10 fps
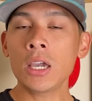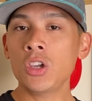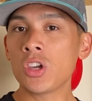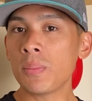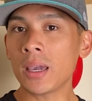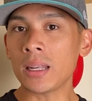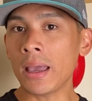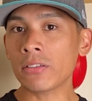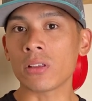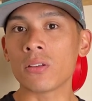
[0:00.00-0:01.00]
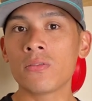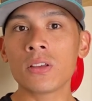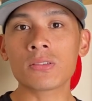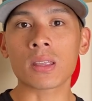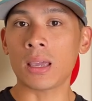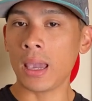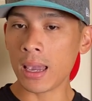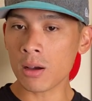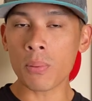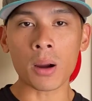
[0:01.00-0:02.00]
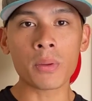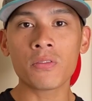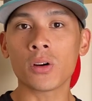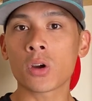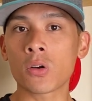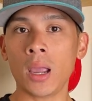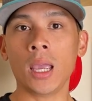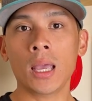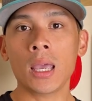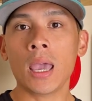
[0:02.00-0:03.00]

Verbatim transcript: You can make an excellent fist. Hand compartment felt great.